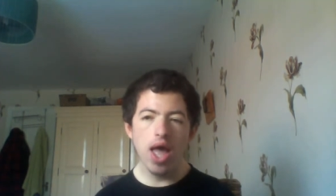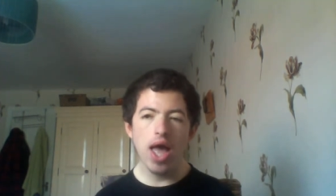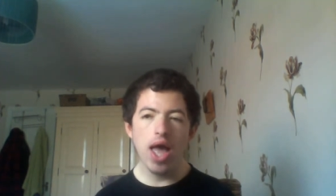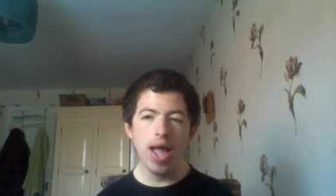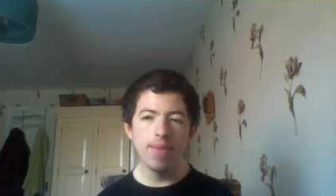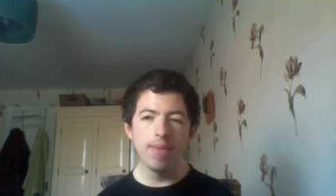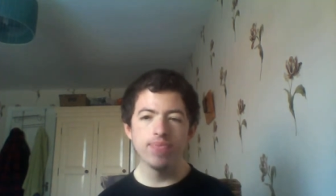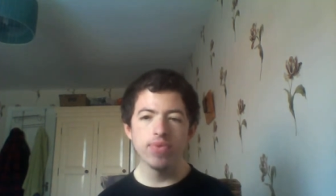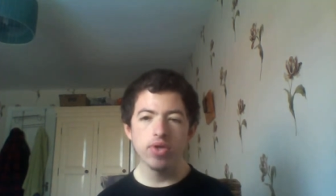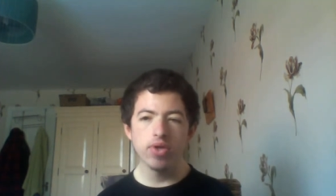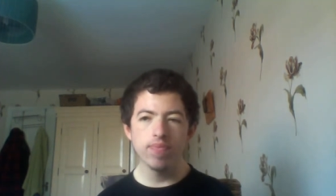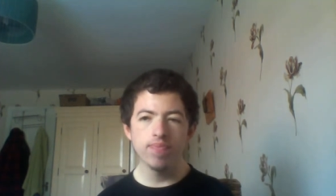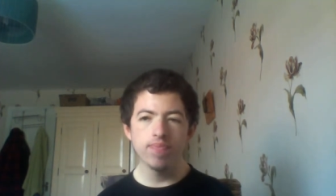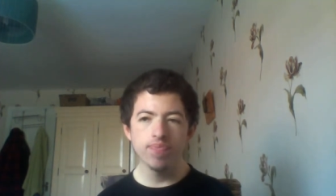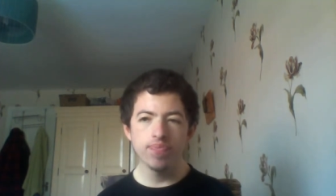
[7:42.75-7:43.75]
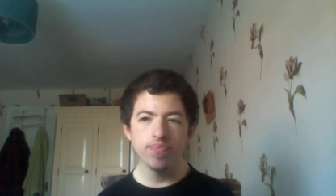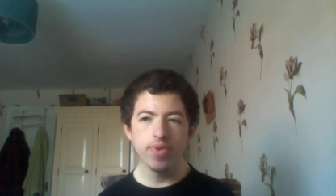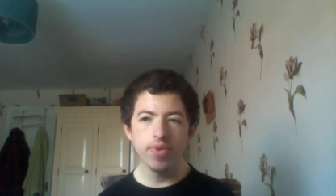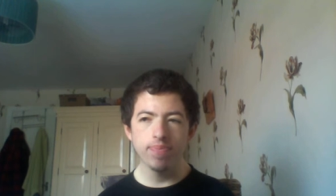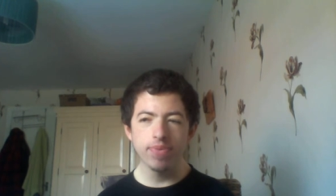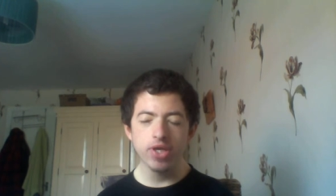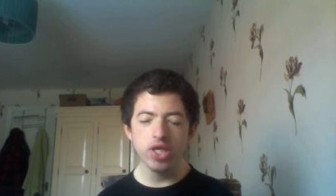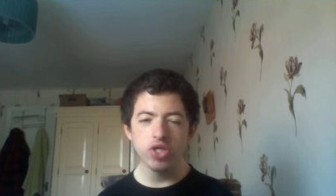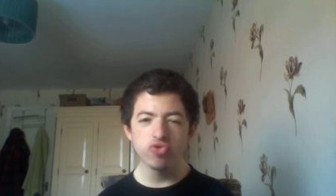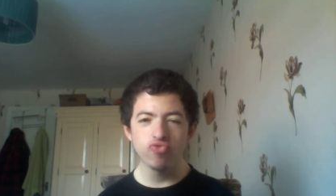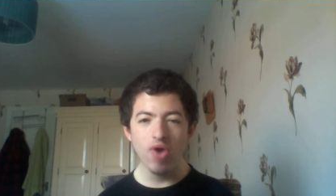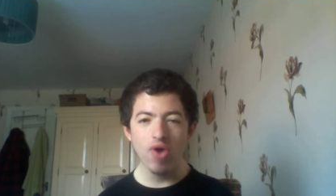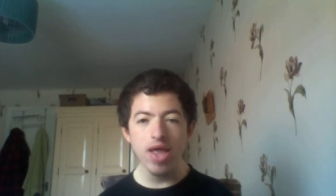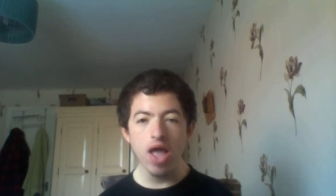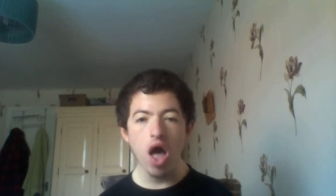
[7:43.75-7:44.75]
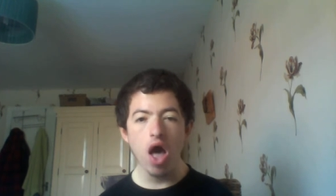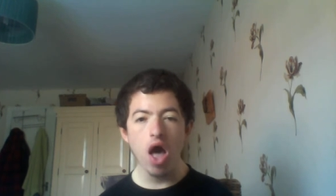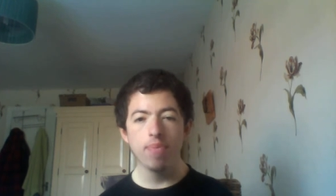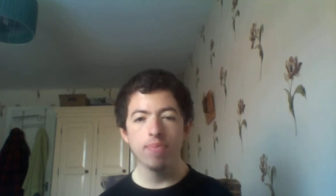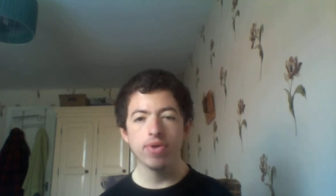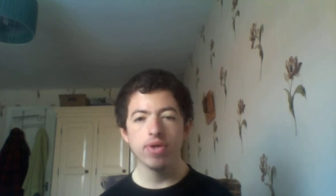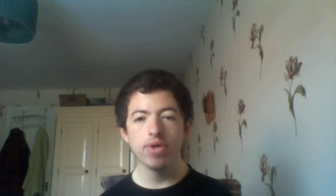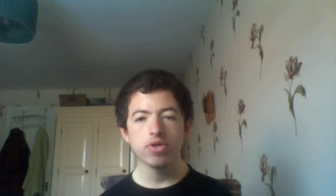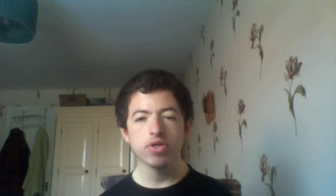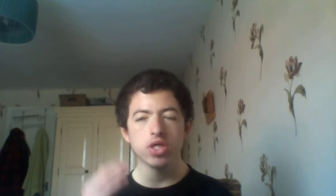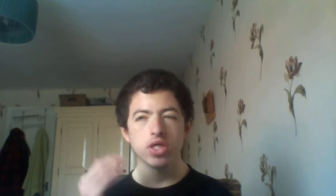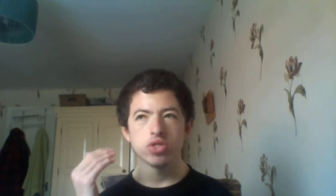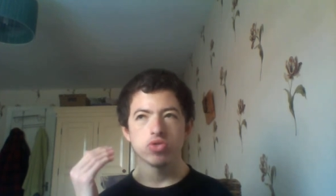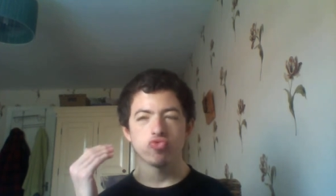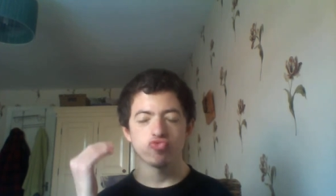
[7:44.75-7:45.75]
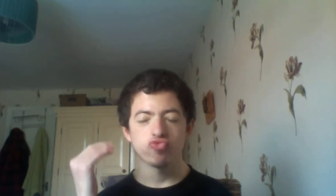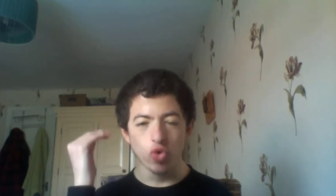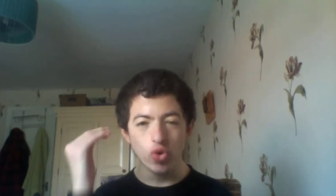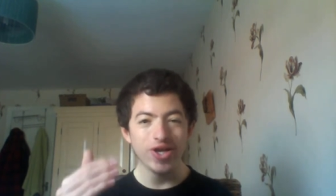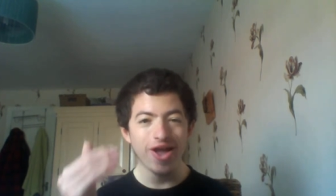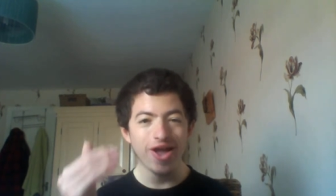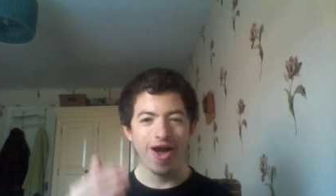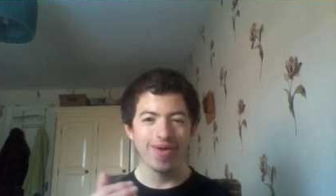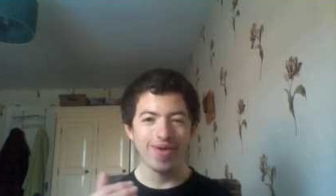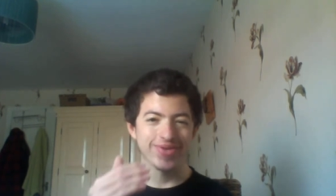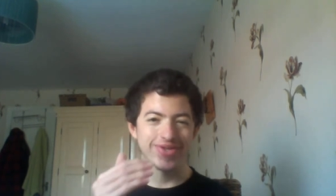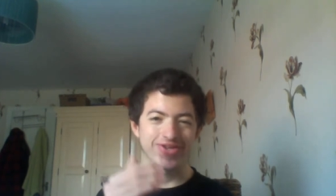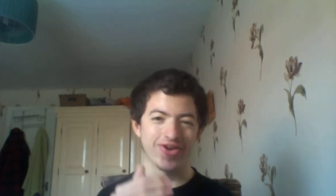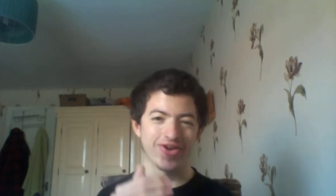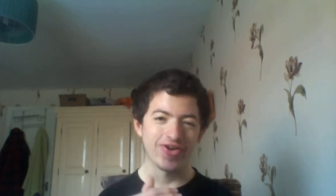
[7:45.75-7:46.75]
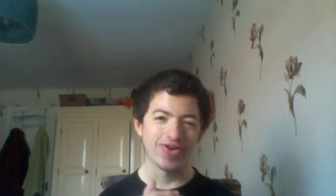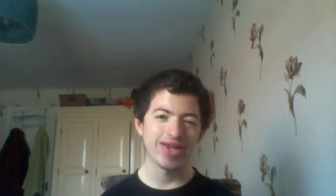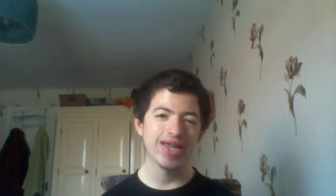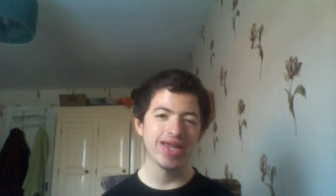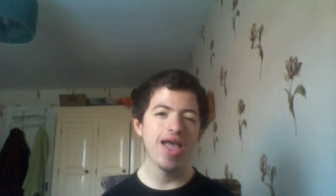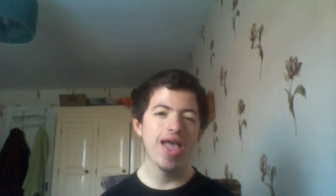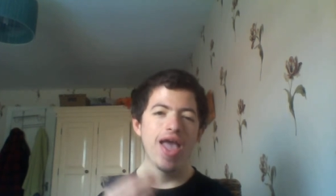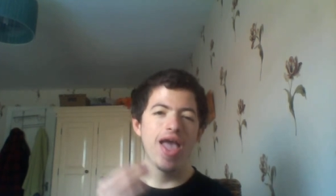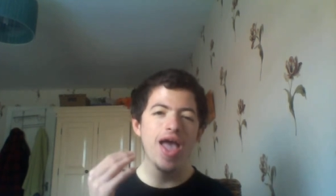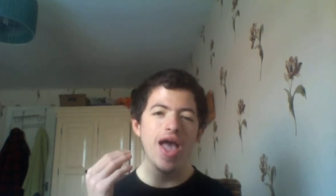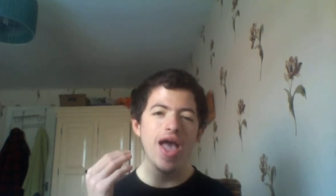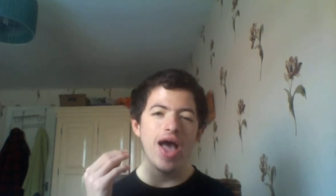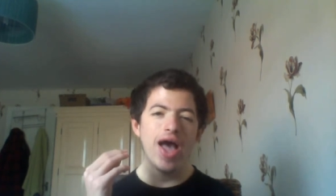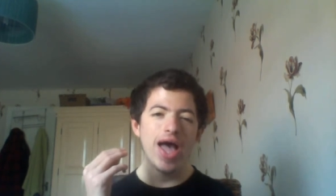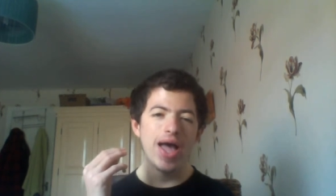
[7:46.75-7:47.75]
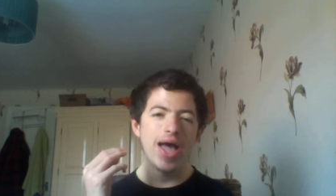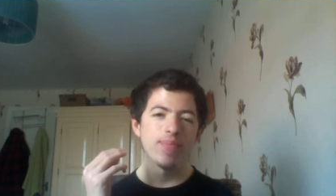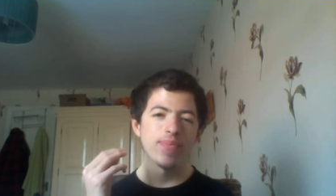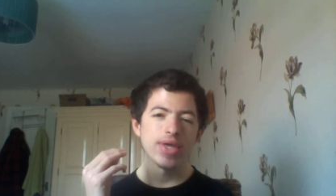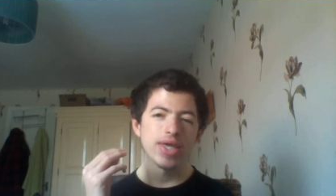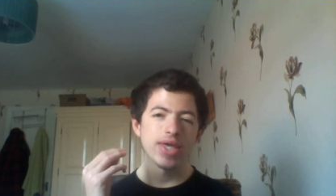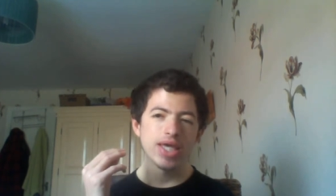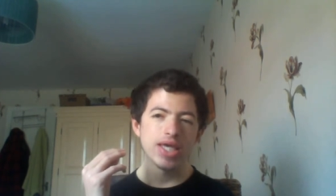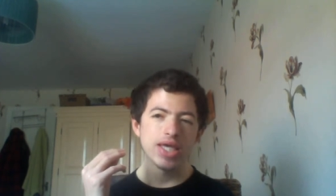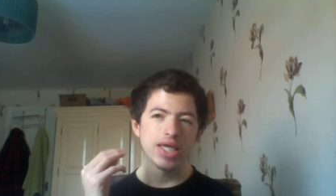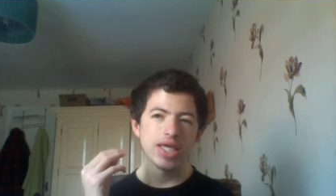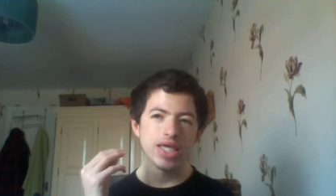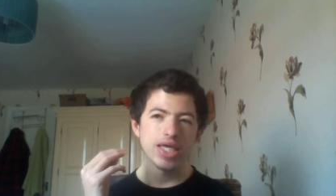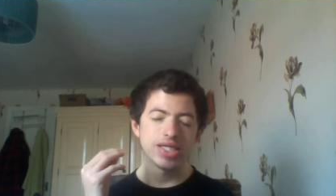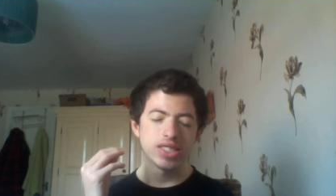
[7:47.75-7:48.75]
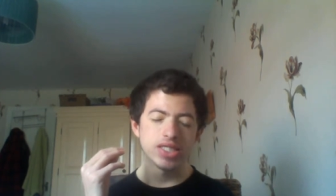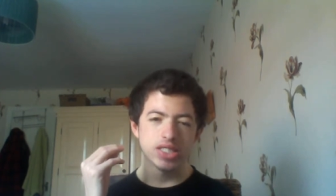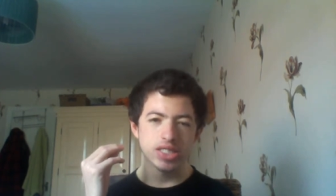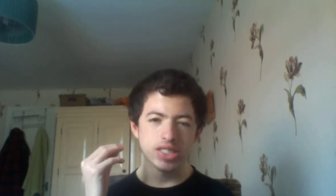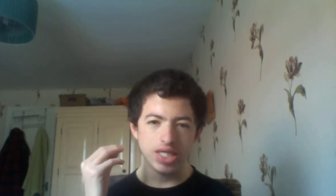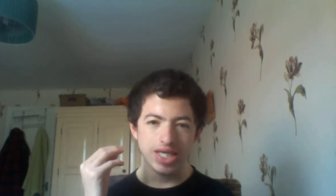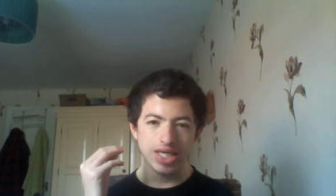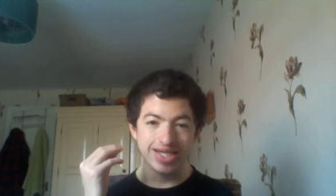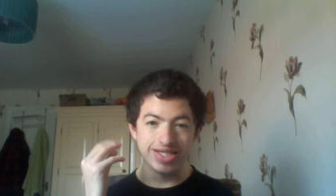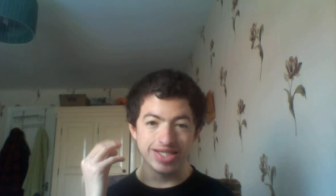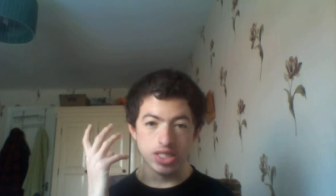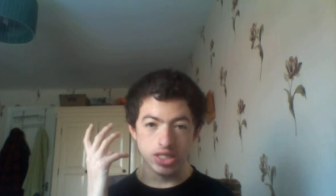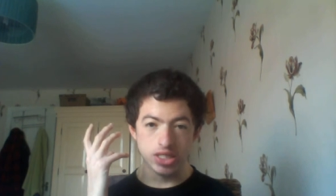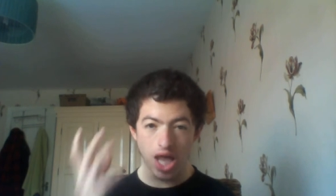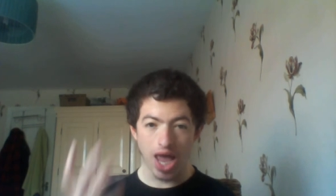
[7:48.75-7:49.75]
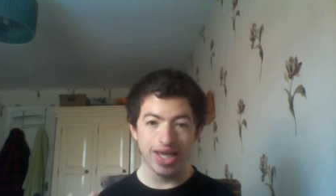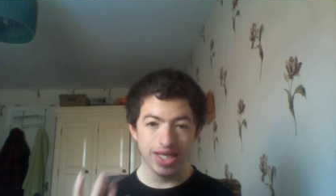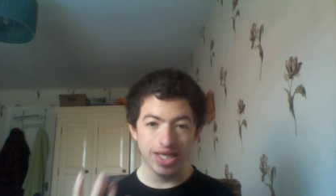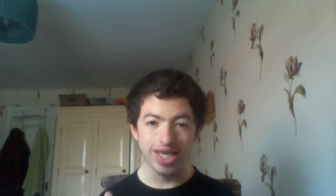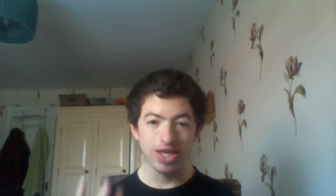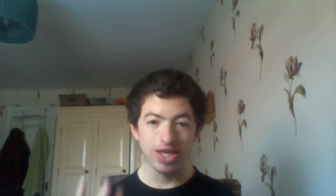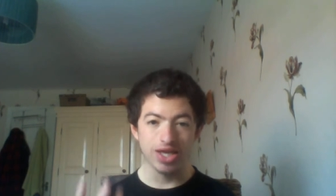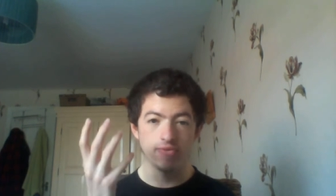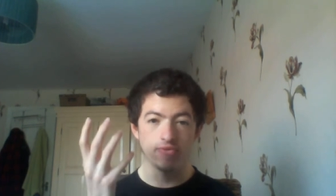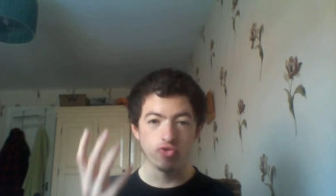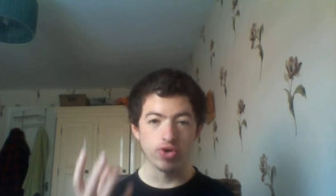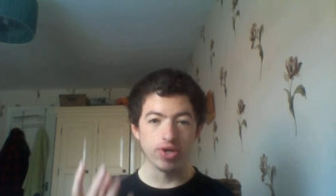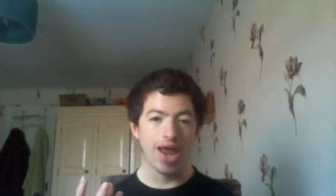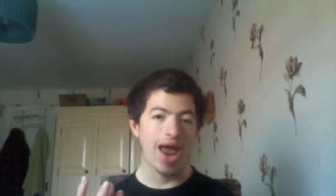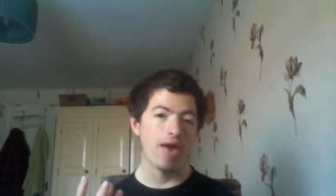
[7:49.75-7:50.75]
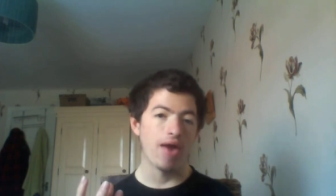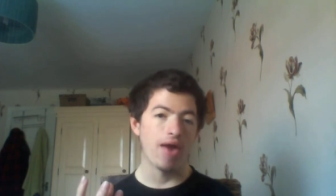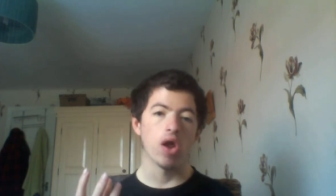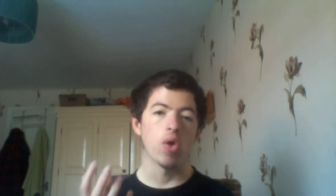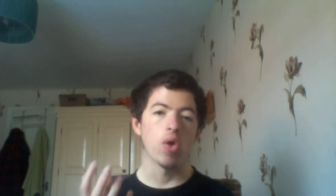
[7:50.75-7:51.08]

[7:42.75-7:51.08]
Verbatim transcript: Um, because Ray Harper, because Roy Harper, sorry, um, is is the sidekick of Green Arrow.